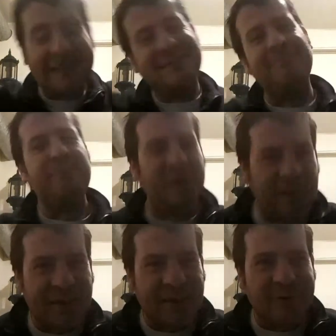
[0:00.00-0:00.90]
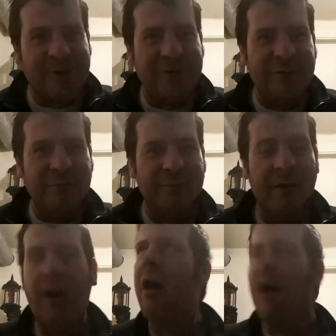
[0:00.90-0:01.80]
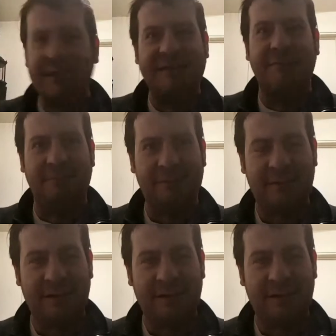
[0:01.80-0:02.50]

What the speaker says: Some breathing room. Awesome.